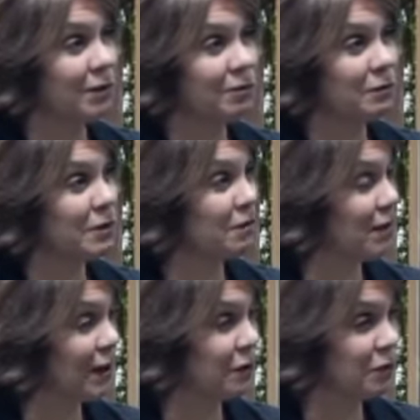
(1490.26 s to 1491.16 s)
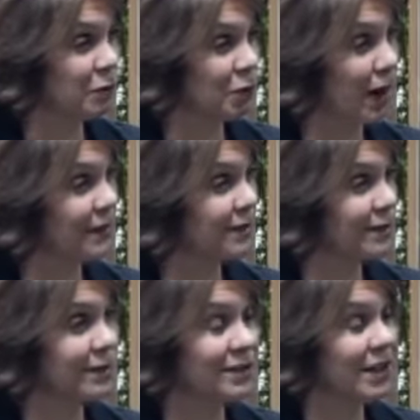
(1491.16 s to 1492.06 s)
$50,000 per
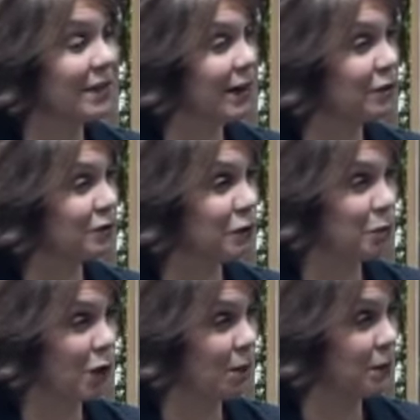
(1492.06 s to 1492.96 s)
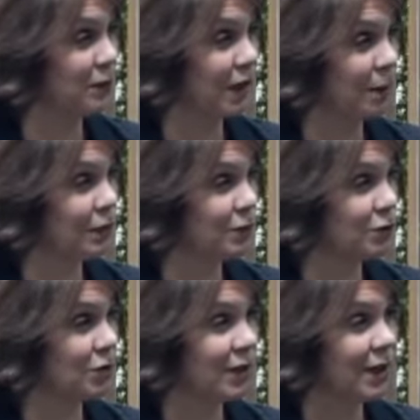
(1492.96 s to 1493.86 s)
accident, and $10,000 for property damage.
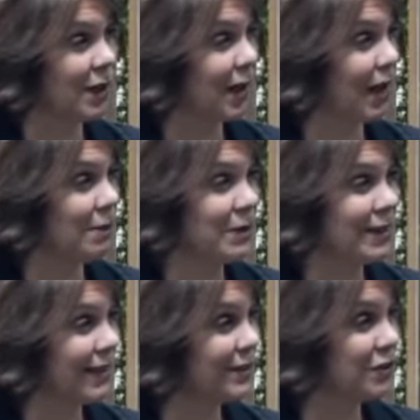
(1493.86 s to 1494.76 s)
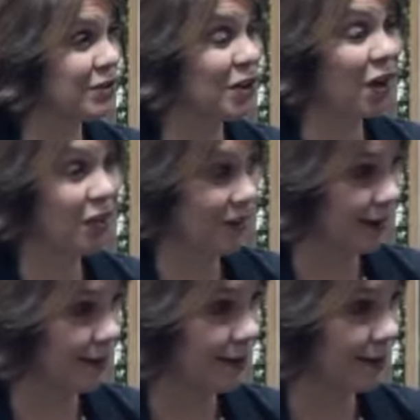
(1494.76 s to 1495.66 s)
I mean, that's nothing.
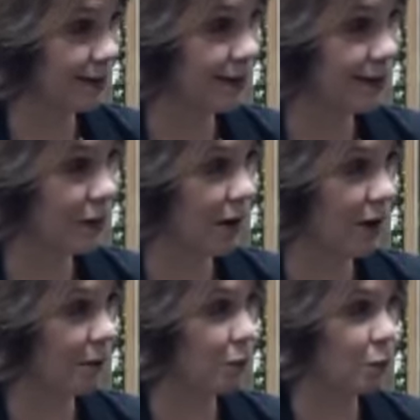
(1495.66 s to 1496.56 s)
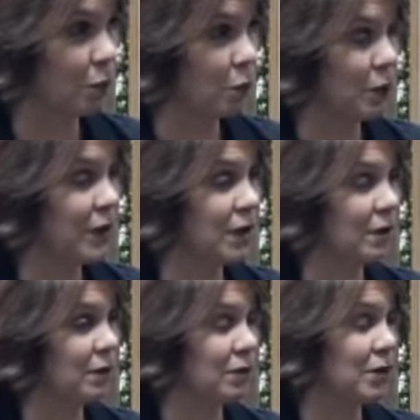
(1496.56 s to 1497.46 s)

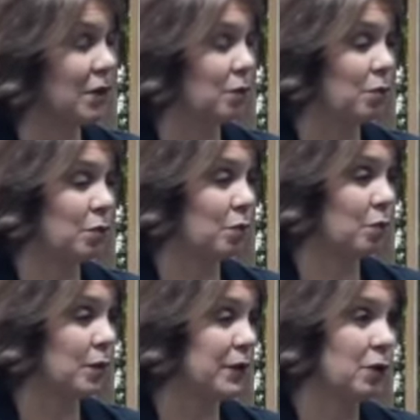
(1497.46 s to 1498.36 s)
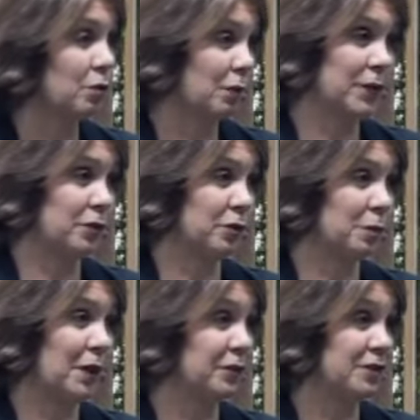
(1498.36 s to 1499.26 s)
We don't write those
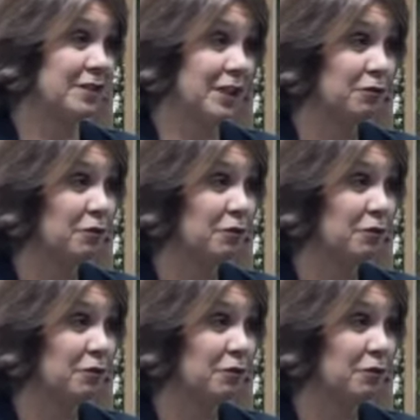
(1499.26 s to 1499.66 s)
policies, and if